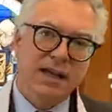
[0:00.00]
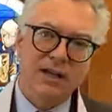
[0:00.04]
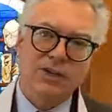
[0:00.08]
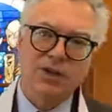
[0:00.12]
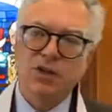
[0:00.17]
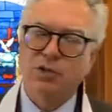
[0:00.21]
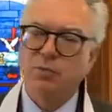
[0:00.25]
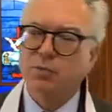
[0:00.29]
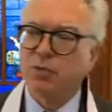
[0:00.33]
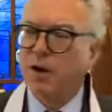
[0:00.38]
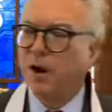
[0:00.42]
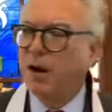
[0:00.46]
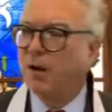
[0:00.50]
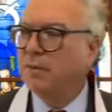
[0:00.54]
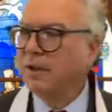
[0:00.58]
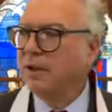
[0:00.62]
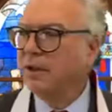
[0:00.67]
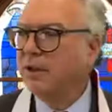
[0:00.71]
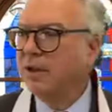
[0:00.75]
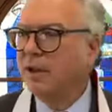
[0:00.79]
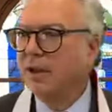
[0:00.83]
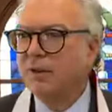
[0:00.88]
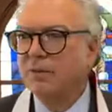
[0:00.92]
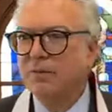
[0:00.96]
And as you
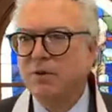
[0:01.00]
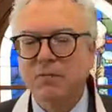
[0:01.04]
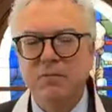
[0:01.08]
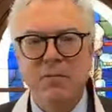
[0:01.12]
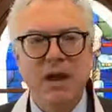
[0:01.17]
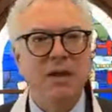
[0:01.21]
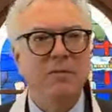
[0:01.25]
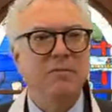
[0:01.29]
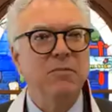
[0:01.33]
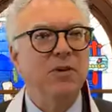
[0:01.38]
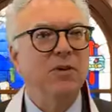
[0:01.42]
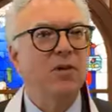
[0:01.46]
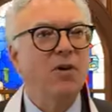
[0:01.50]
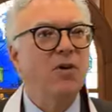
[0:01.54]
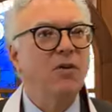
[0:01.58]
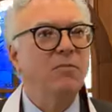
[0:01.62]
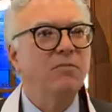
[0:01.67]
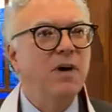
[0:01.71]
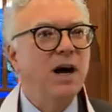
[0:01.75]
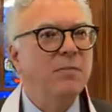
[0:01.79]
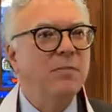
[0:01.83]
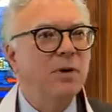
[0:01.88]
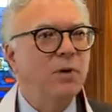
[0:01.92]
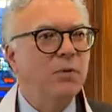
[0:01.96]
probably remember,
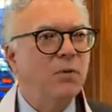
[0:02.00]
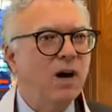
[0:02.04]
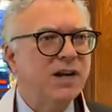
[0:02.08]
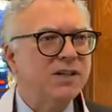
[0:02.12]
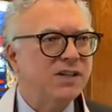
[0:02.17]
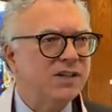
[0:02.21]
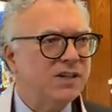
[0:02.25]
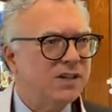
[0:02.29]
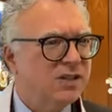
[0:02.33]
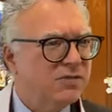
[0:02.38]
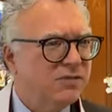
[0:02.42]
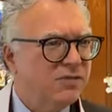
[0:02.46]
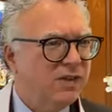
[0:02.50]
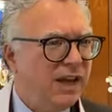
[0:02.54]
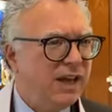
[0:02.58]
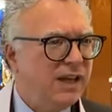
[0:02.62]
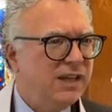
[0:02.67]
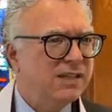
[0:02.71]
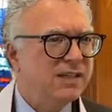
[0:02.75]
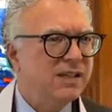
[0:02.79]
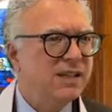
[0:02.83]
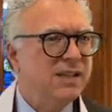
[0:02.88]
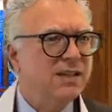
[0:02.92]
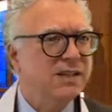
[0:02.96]
old Bubba What's His
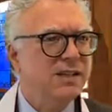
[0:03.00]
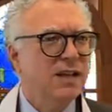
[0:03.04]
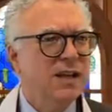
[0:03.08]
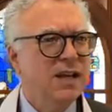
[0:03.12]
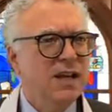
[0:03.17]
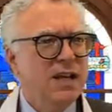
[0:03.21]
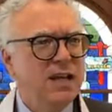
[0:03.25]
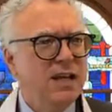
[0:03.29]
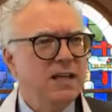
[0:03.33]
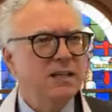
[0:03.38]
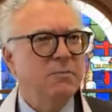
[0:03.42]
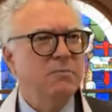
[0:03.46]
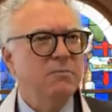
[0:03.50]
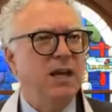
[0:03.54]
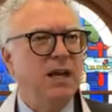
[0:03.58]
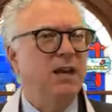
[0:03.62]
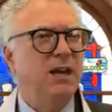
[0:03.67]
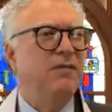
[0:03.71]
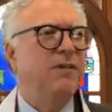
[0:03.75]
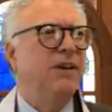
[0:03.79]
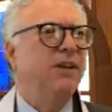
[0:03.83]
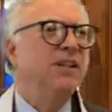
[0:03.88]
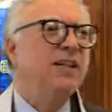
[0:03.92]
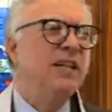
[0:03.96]
Face, he's, he's a
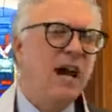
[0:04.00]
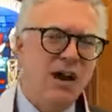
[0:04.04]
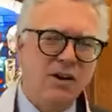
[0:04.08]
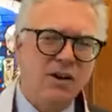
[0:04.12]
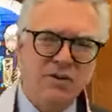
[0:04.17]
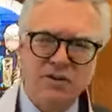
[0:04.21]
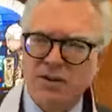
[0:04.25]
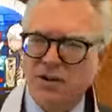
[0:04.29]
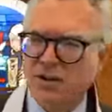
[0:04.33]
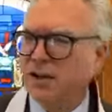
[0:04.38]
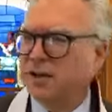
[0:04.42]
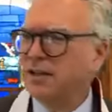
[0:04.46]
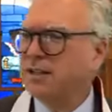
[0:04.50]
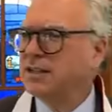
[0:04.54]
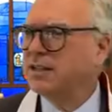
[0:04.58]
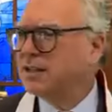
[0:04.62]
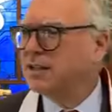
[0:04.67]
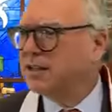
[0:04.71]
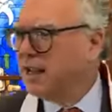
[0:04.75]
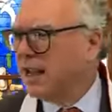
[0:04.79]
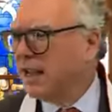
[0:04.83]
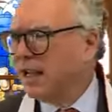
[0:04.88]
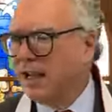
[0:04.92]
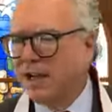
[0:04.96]
bit of a doubter and a
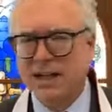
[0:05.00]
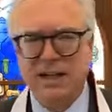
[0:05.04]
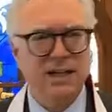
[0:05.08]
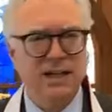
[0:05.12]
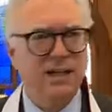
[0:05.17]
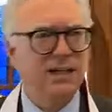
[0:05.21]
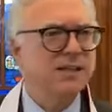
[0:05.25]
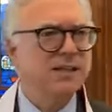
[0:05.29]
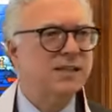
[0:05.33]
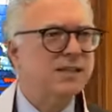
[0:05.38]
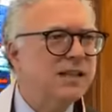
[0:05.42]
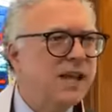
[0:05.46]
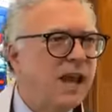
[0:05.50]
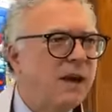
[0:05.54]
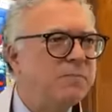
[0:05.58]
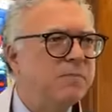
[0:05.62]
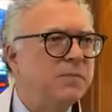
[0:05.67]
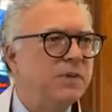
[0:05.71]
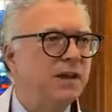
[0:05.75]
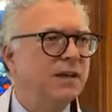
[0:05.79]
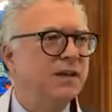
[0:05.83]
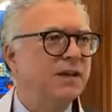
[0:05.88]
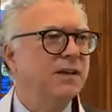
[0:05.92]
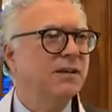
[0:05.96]
cynic and a
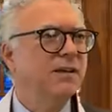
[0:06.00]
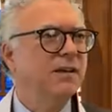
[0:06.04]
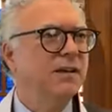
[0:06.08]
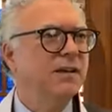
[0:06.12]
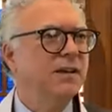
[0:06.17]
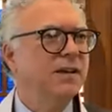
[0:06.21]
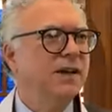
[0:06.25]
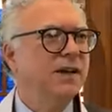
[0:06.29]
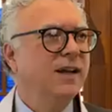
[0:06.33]
skeptic.